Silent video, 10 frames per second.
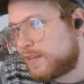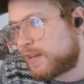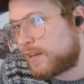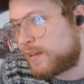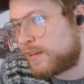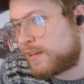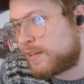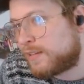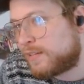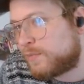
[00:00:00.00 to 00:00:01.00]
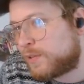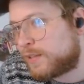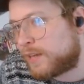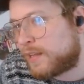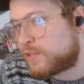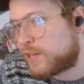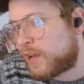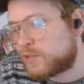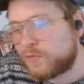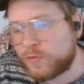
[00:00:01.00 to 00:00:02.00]
Uh, but the
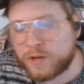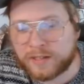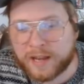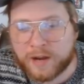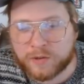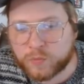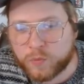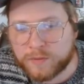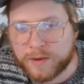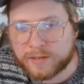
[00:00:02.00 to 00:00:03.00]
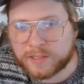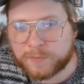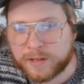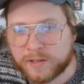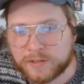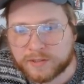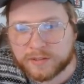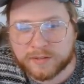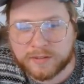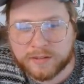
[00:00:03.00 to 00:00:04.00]
Chalice of the Void counters one mana spells,
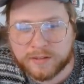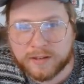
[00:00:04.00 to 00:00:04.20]
and